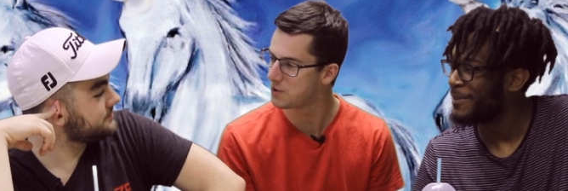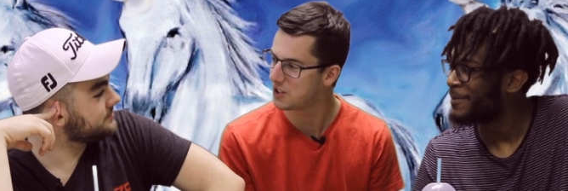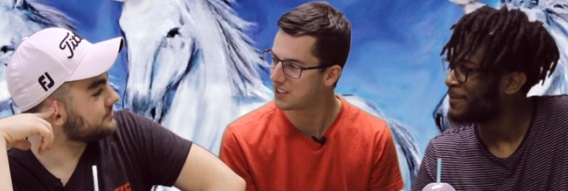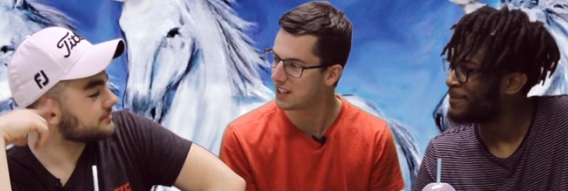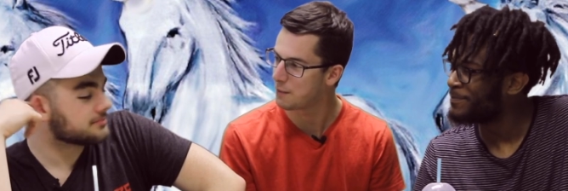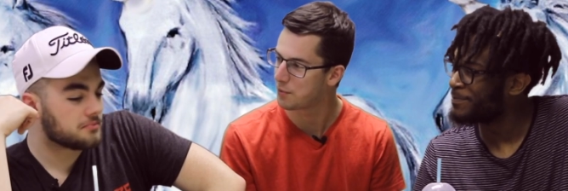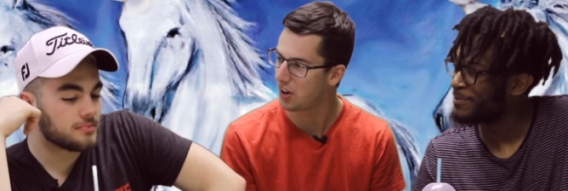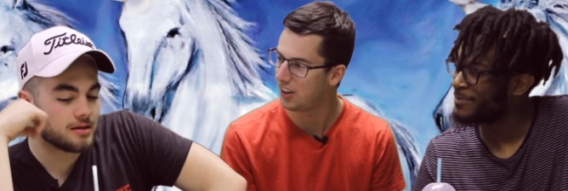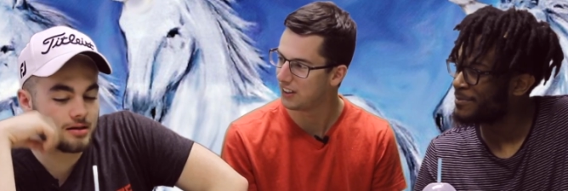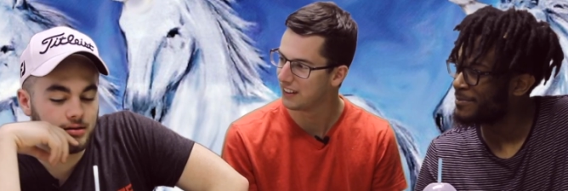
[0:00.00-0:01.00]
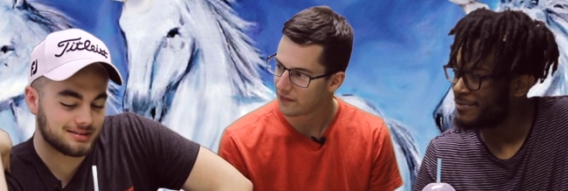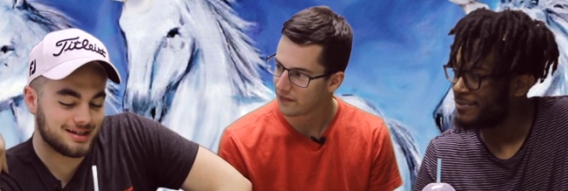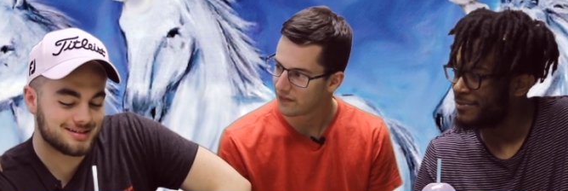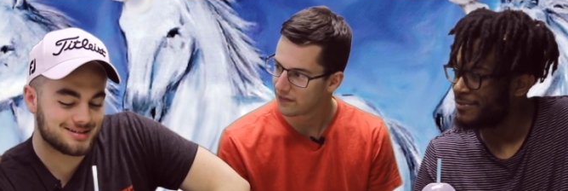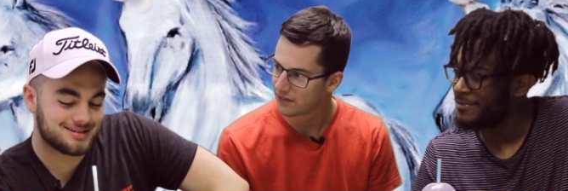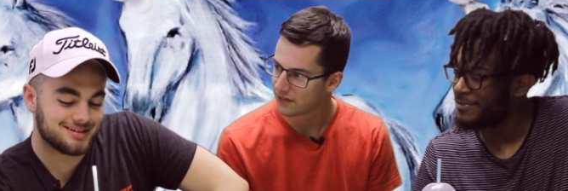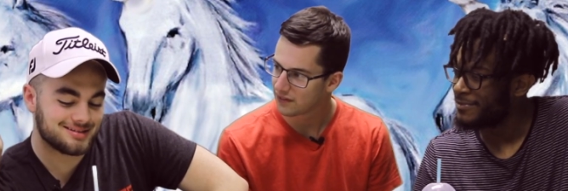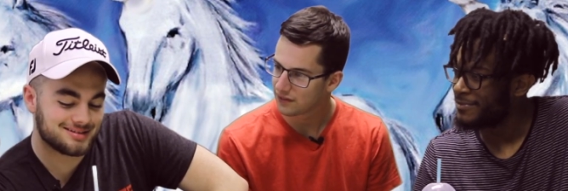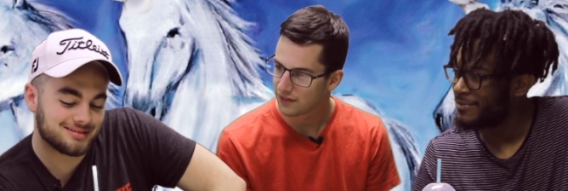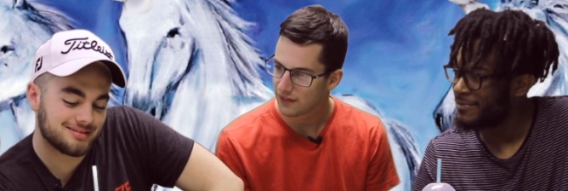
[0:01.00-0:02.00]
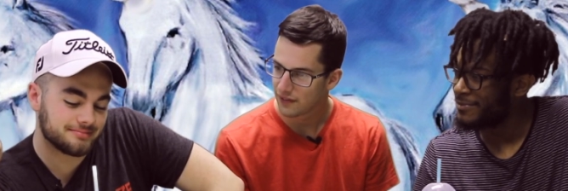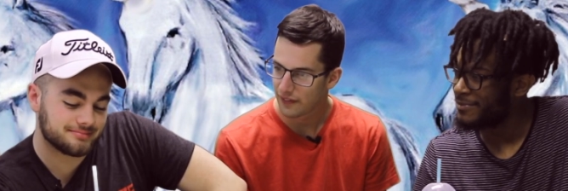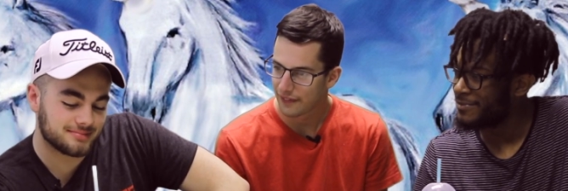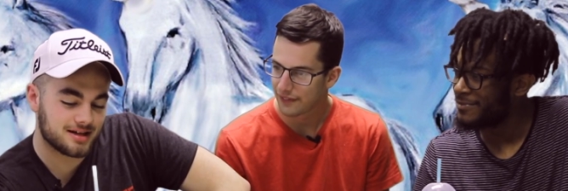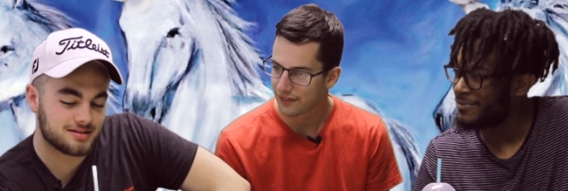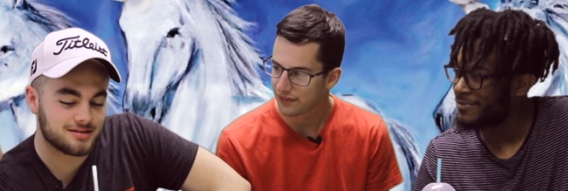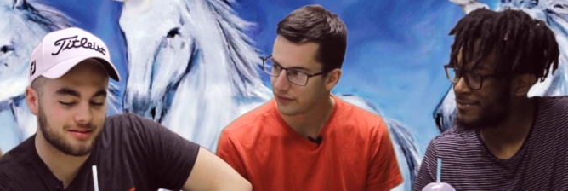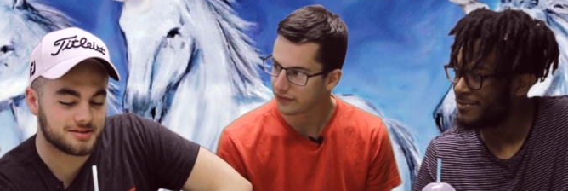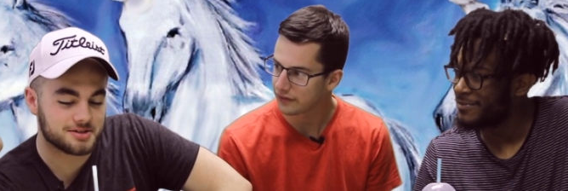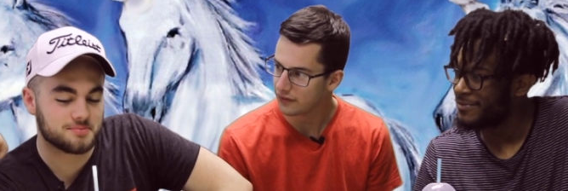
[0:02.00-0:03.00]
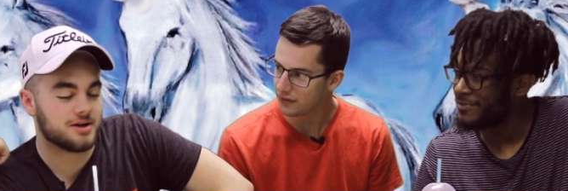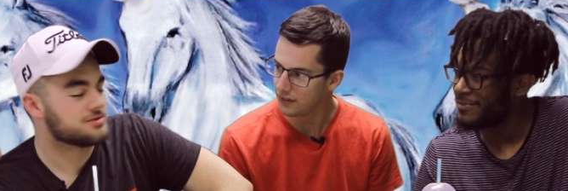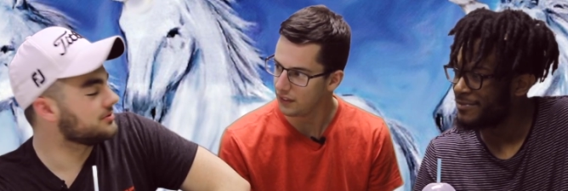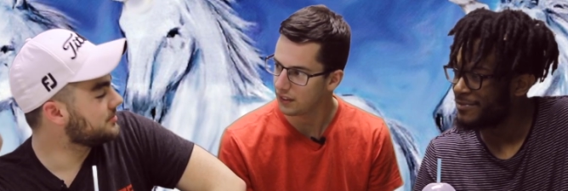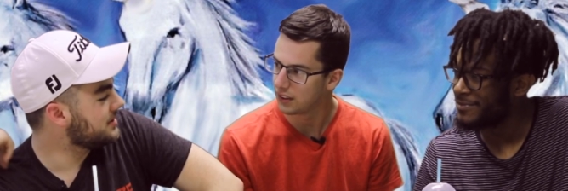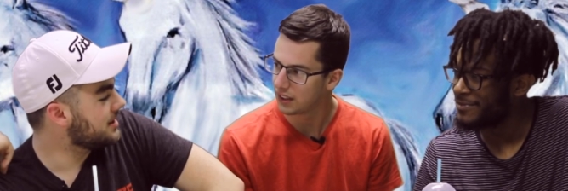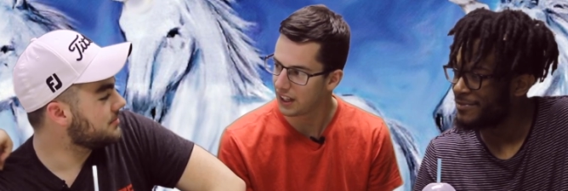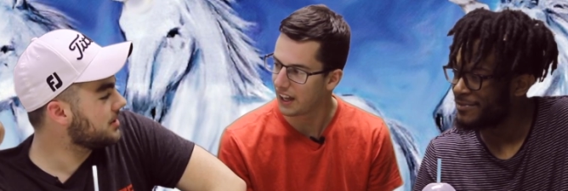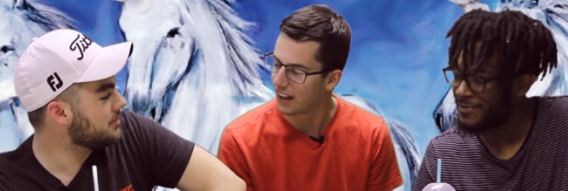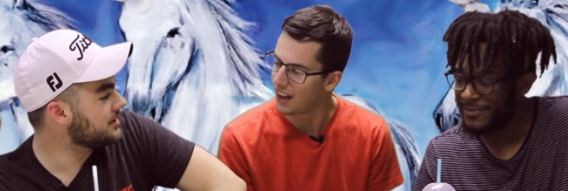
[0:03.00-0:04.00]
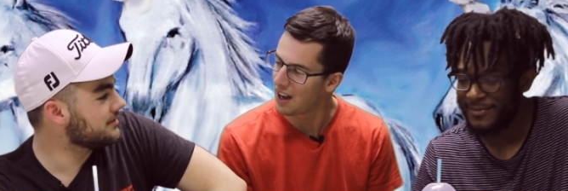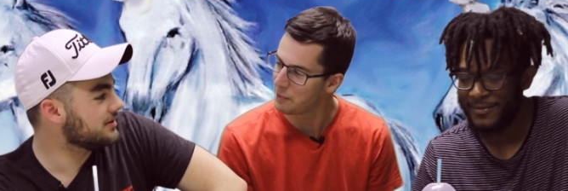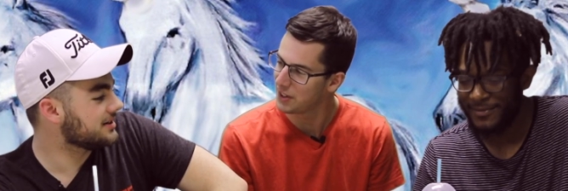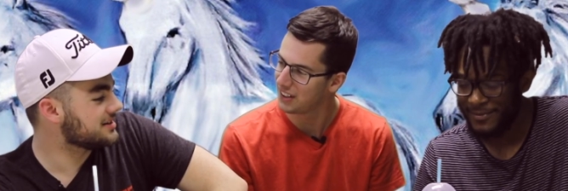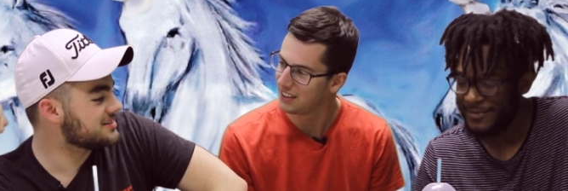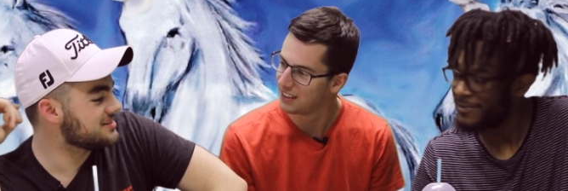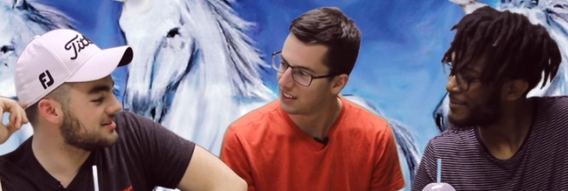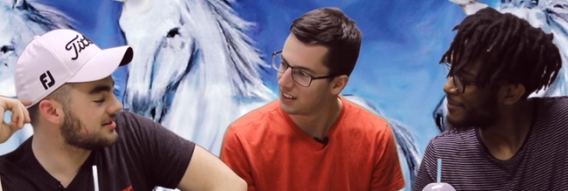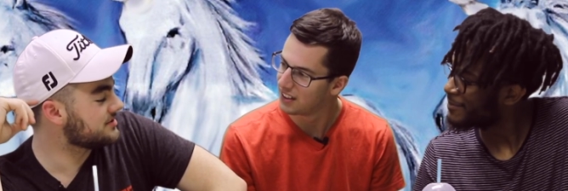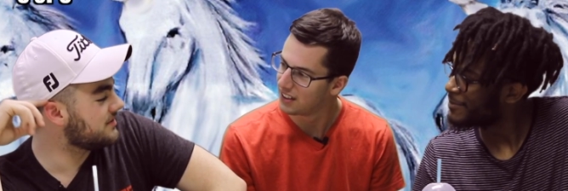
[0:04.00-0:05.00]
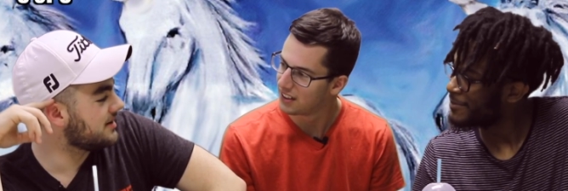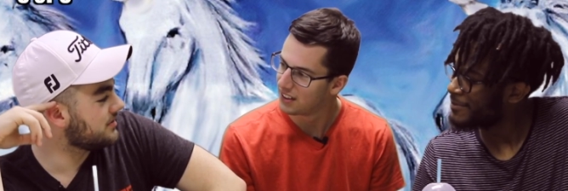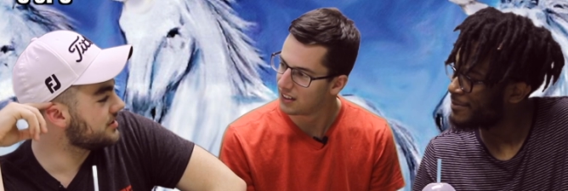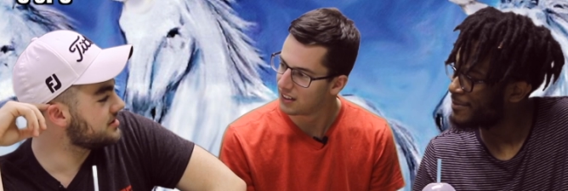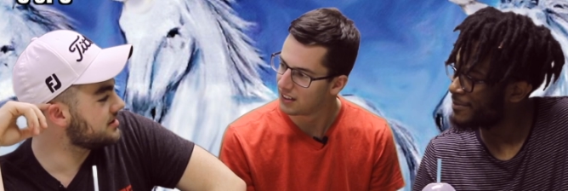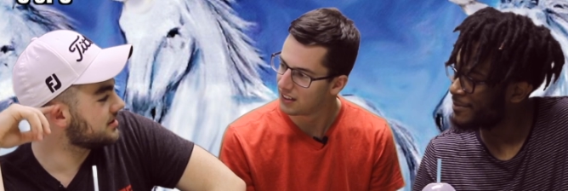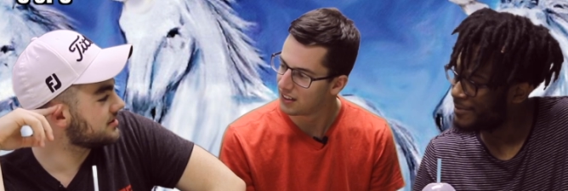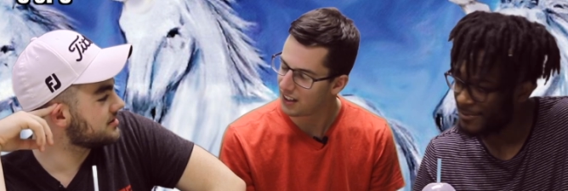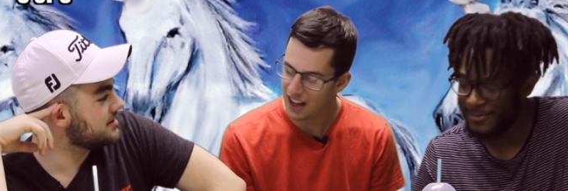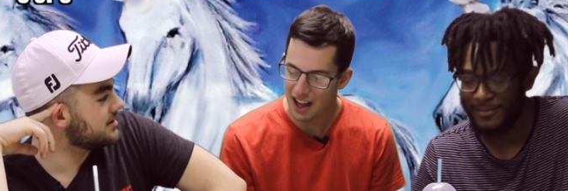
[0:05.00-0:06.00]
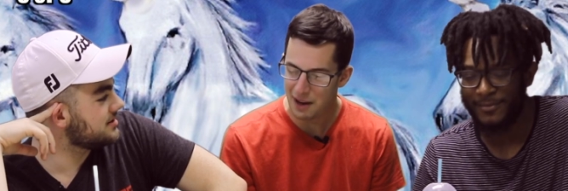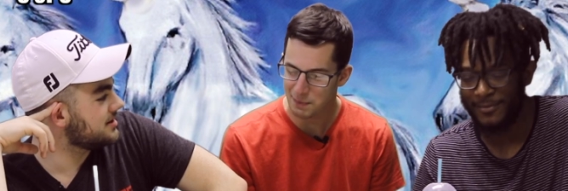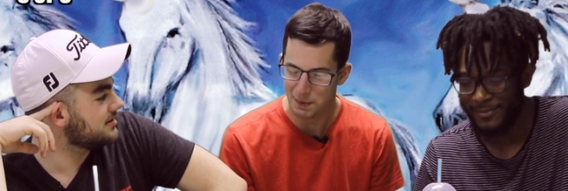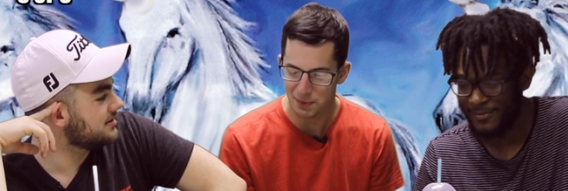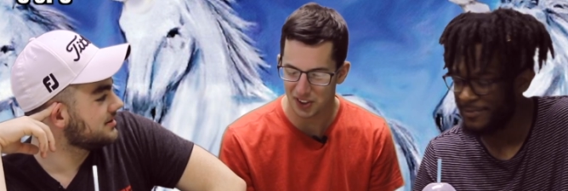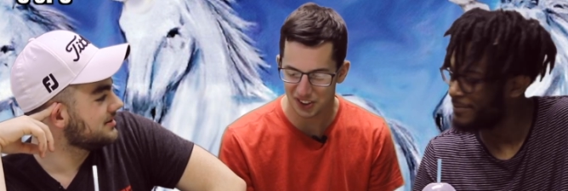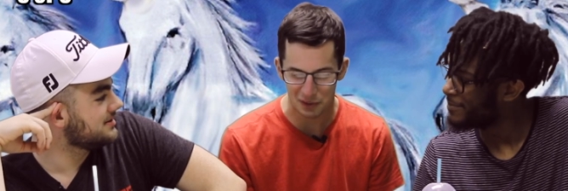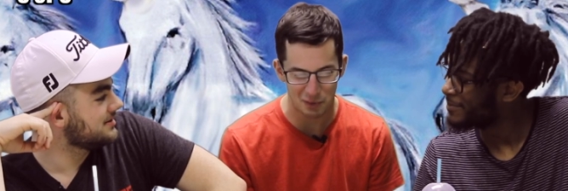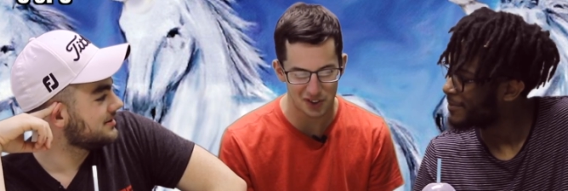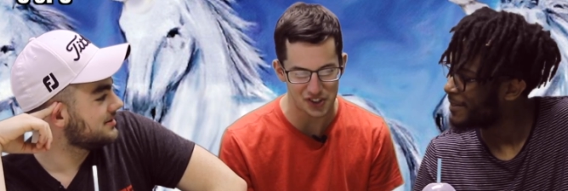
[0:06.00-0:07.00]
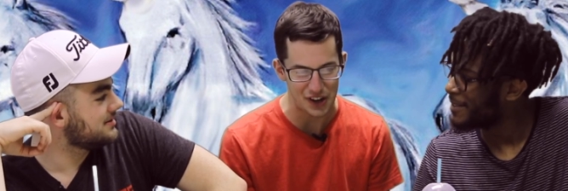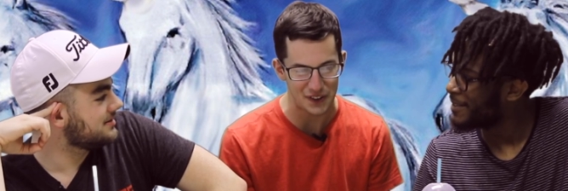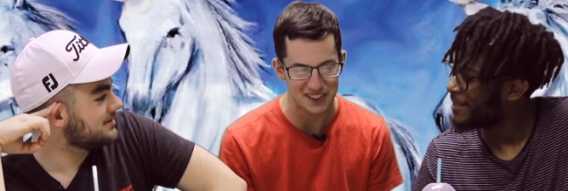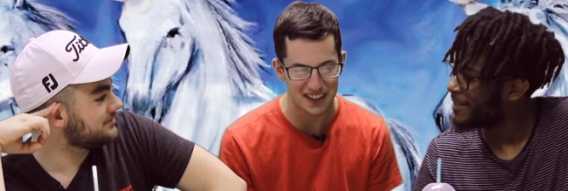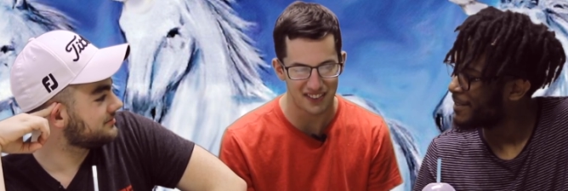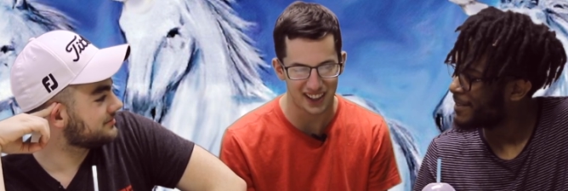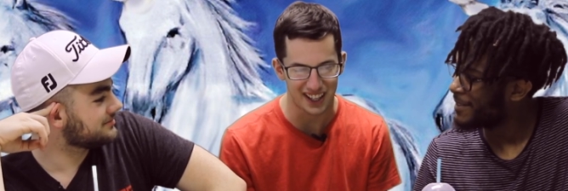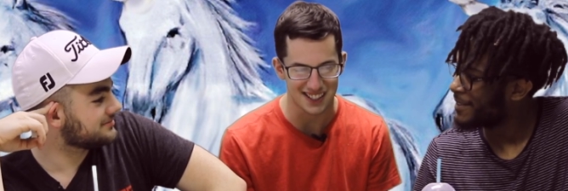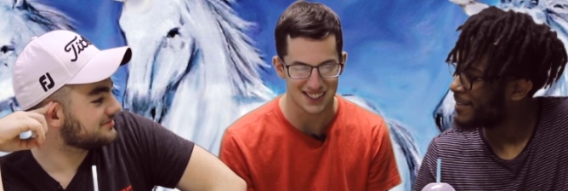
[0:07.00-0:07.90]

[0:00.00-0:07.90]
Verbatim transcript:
Speaker 1: would you say, Bron? It's, it's,
Speaker 2: that's nothing special to me. I'd yeah. probably give I it mean, a 6, 5 or 6. Nah,
Speaker 1: I might be a little more generous, give it like a